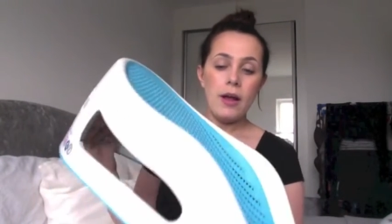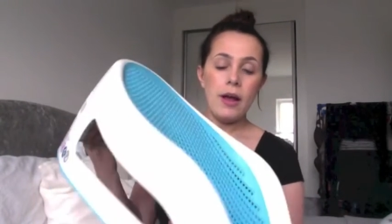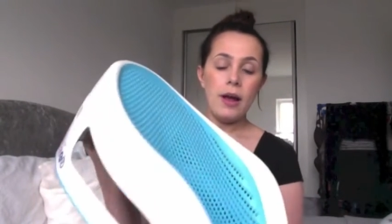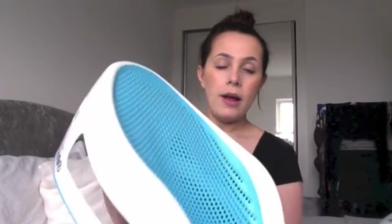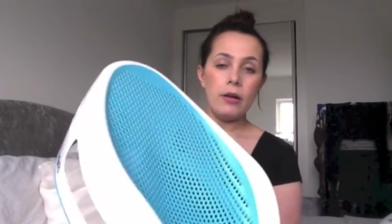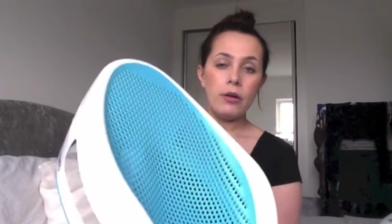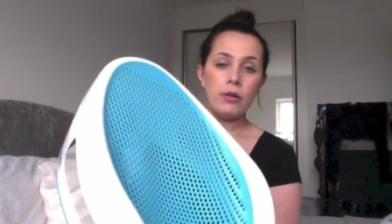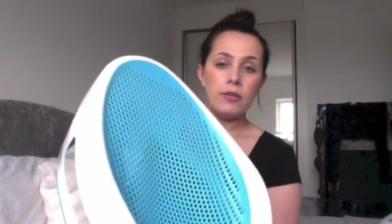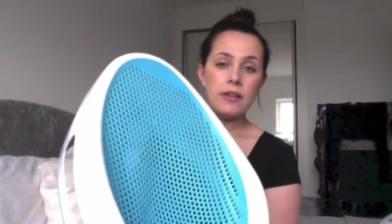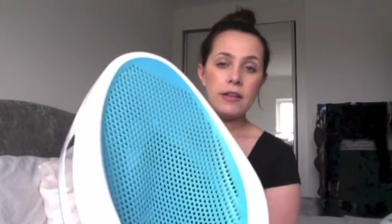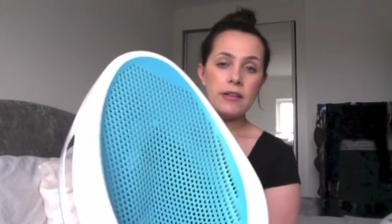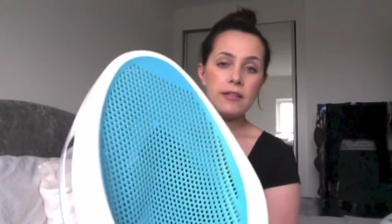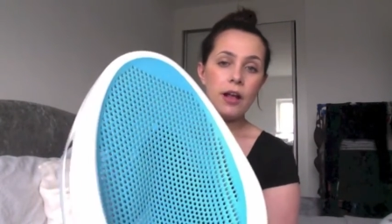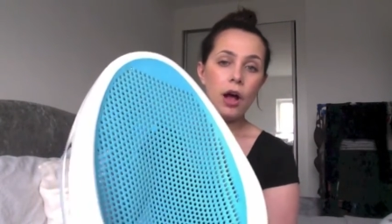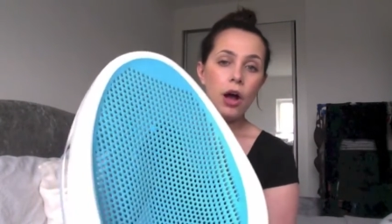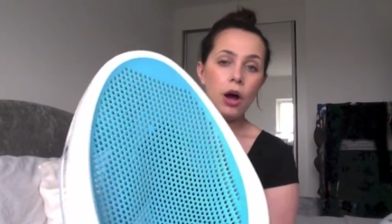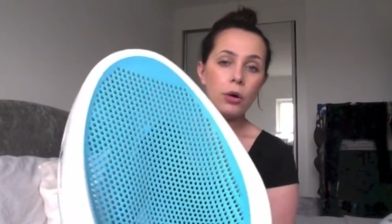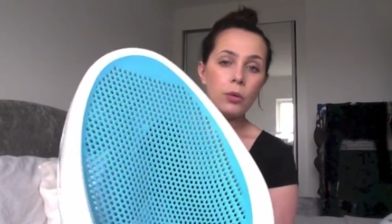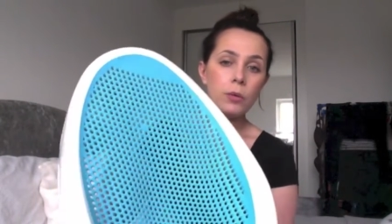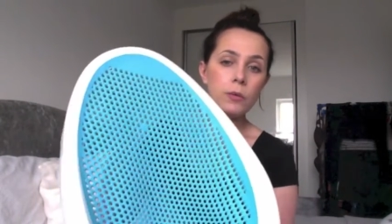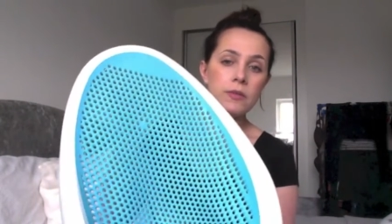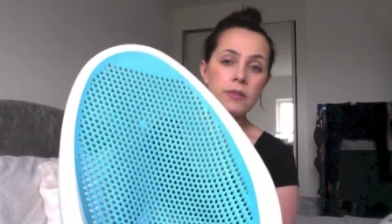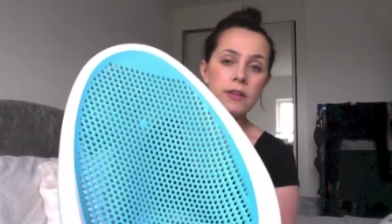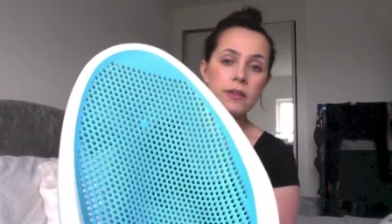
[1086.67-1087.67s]
And because there's
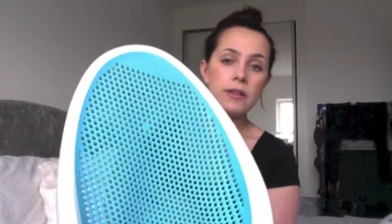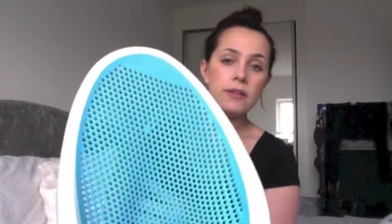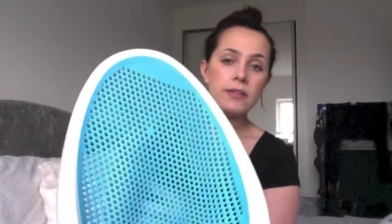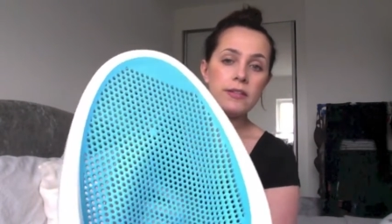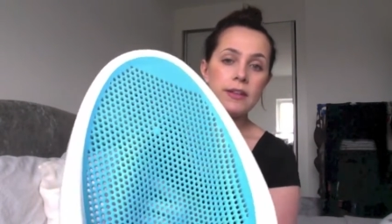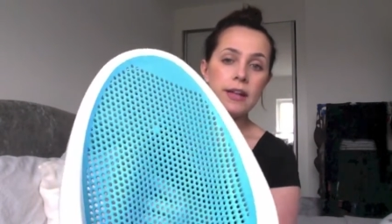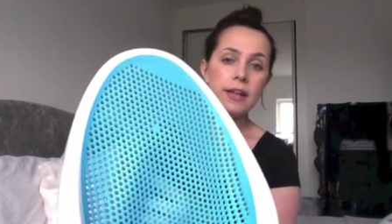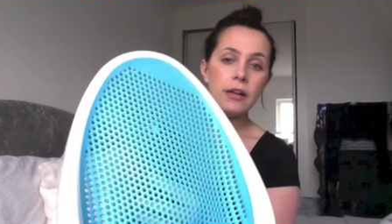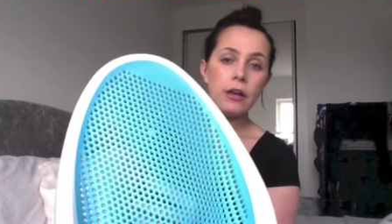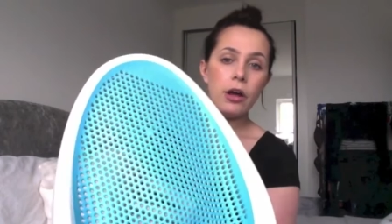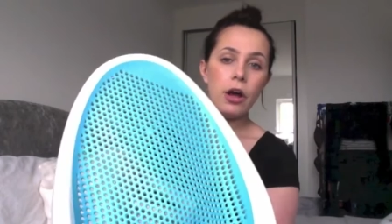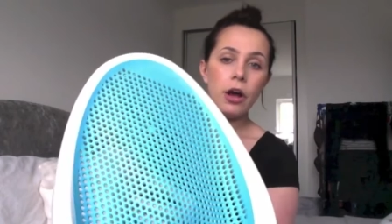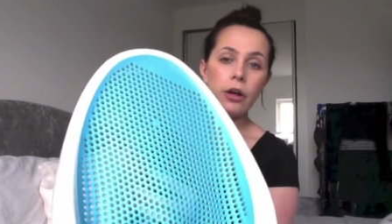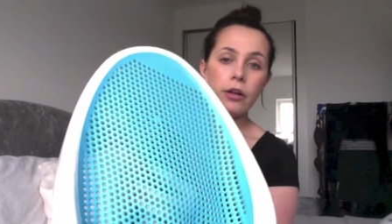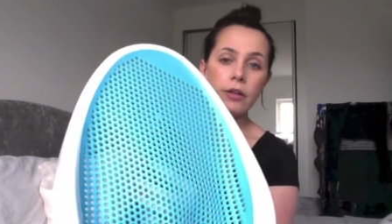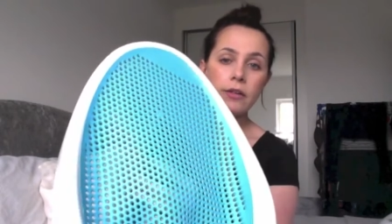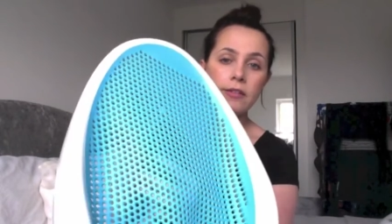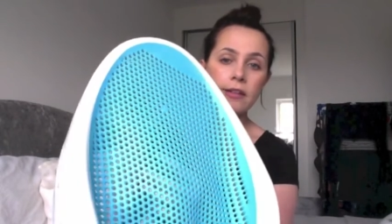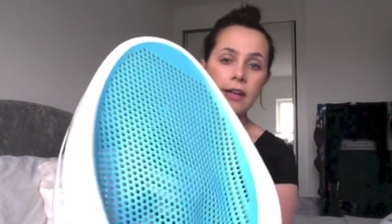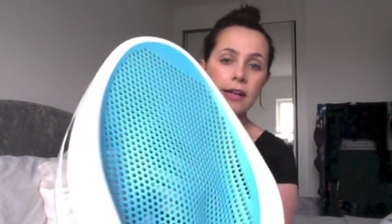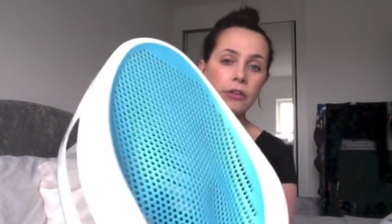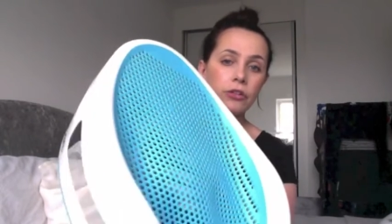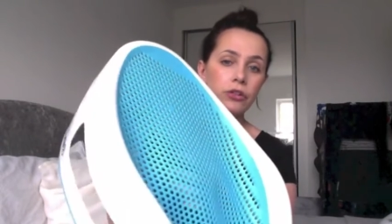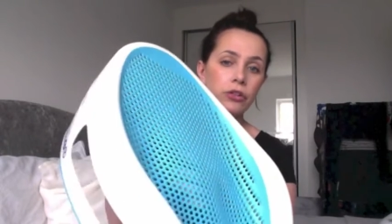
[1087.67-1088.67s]
holes in the silicone
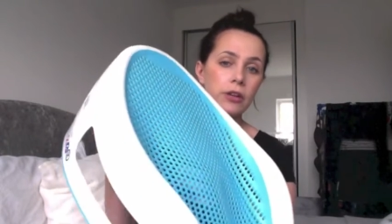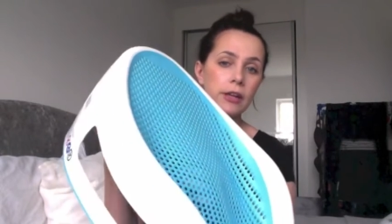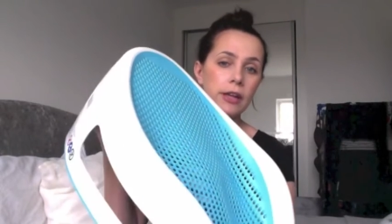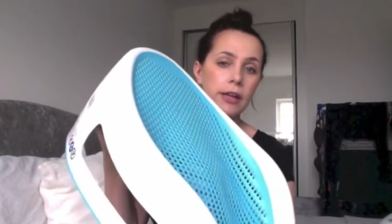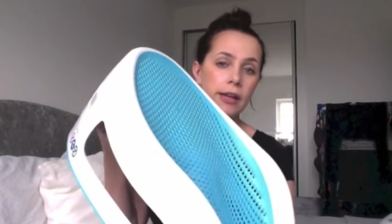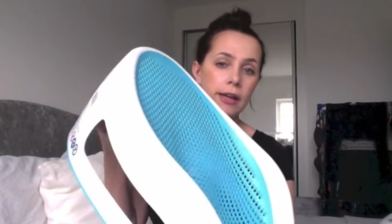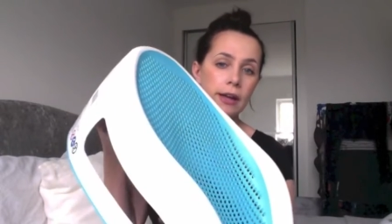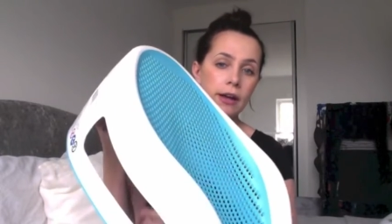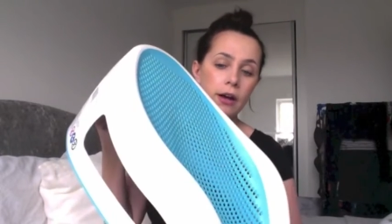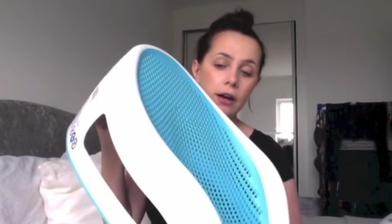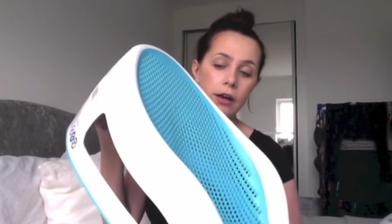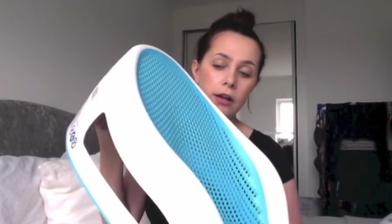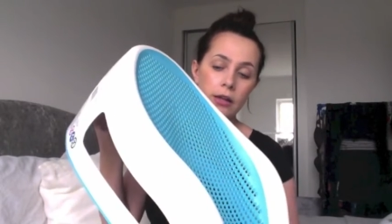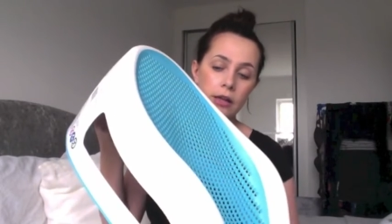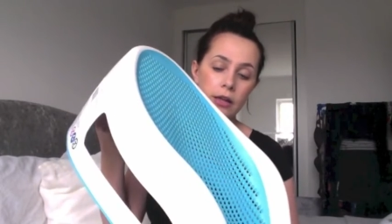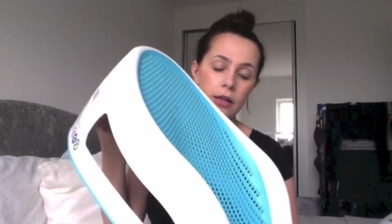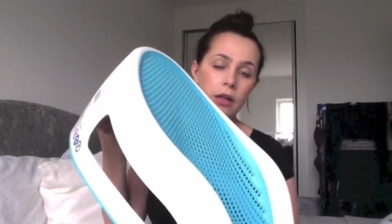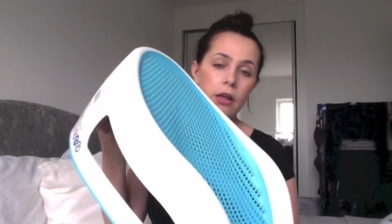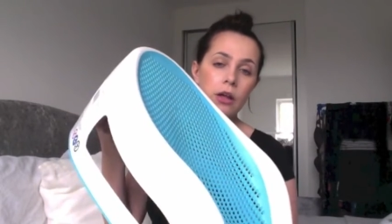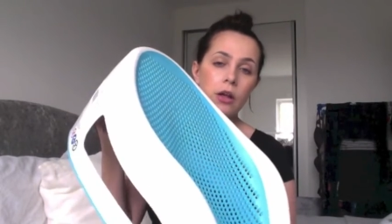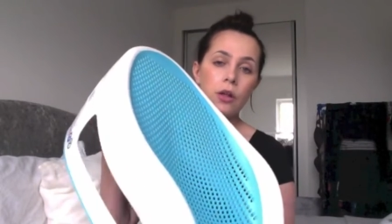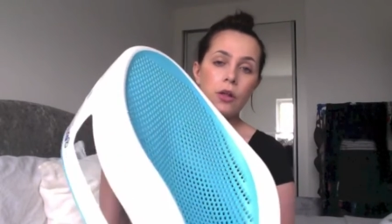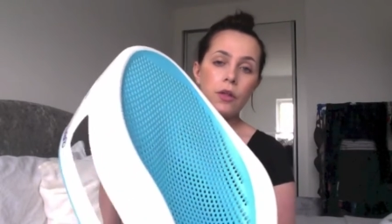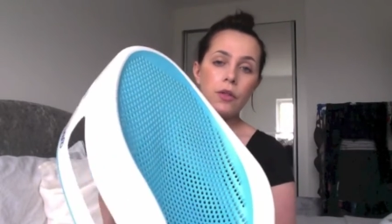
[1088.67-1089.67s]
section here,
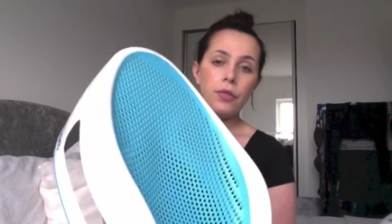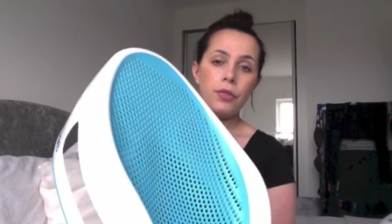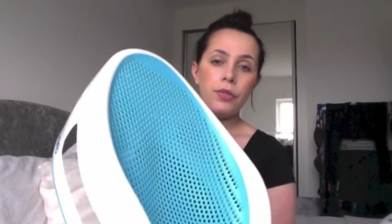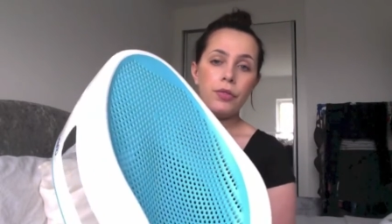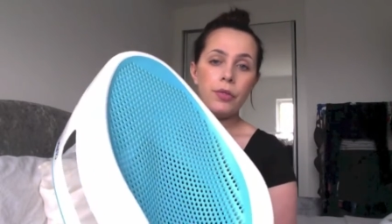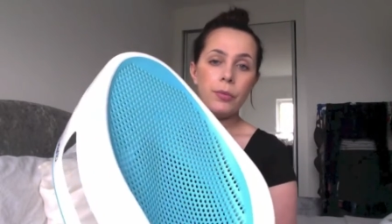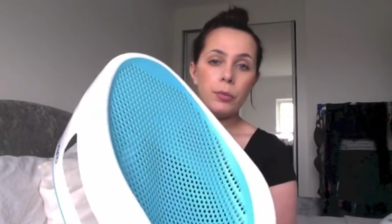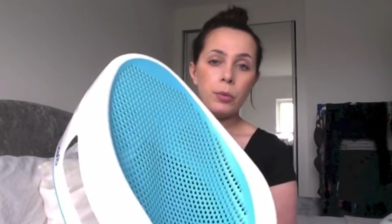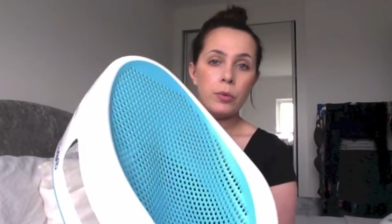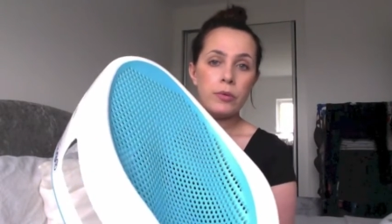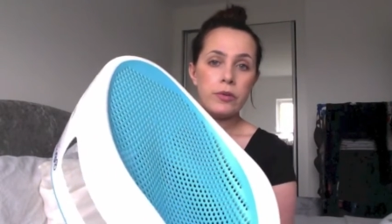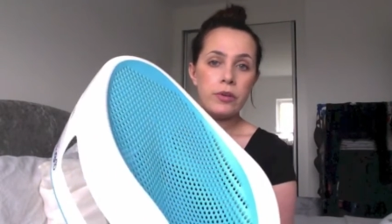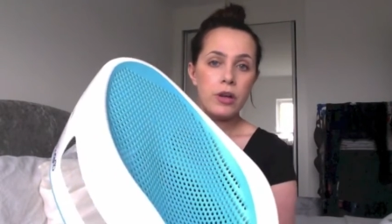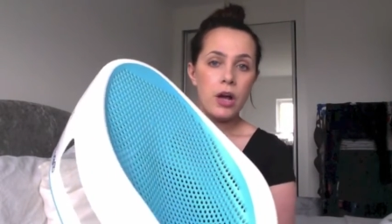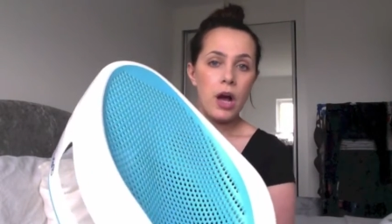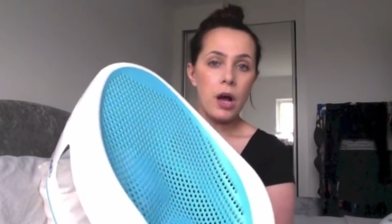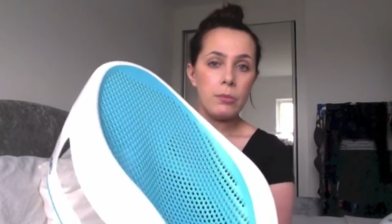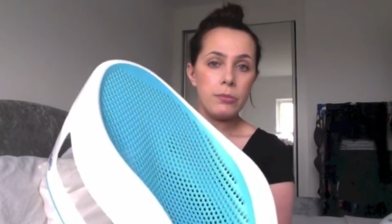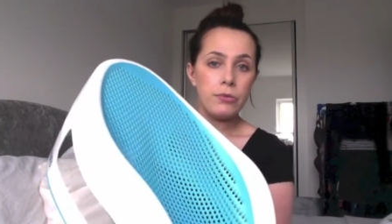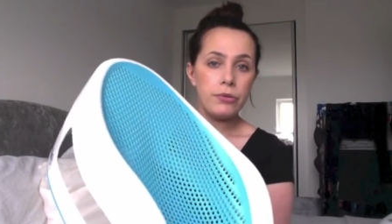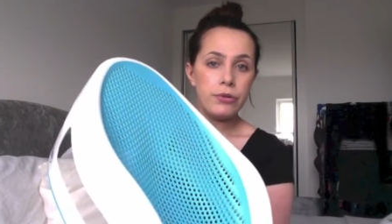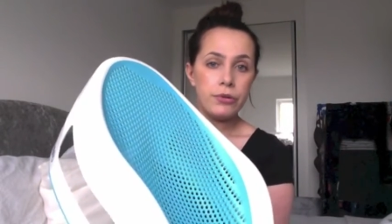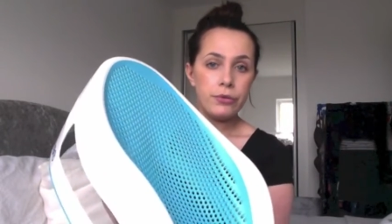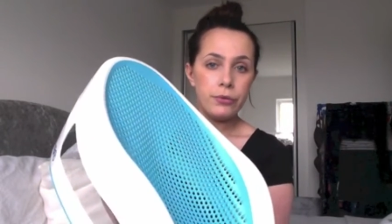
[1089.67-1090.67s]
the water
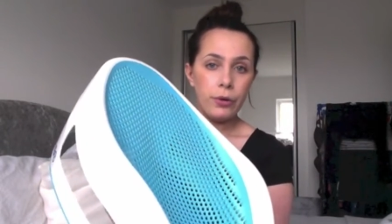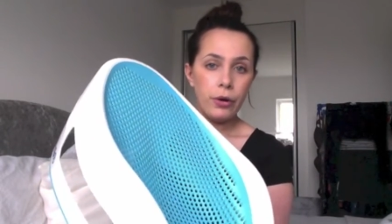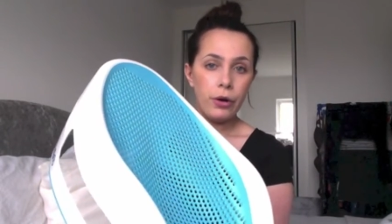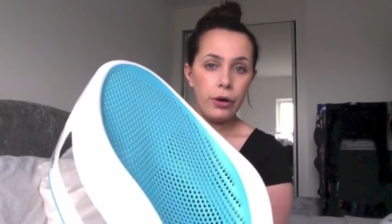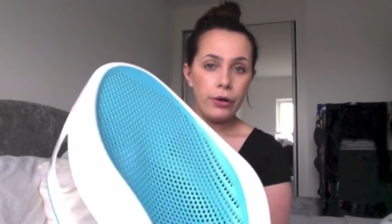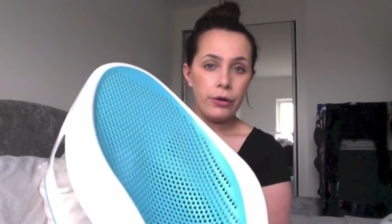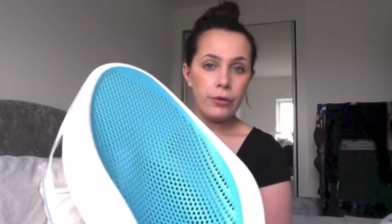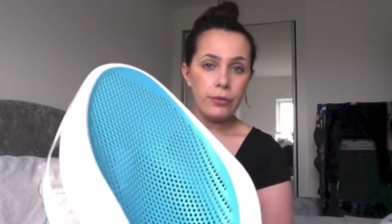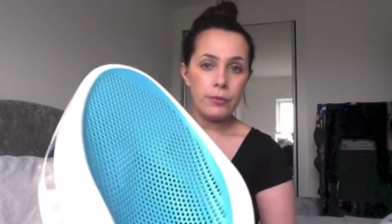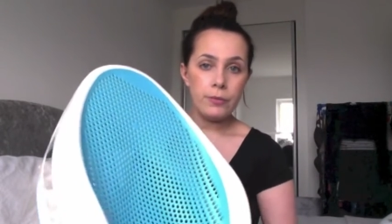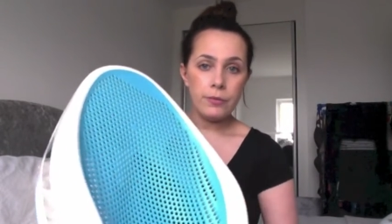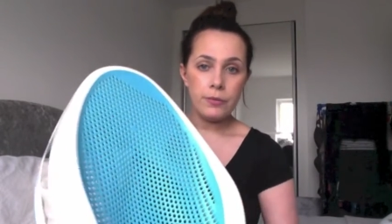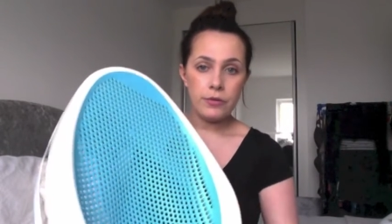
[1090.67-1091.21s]
comes through.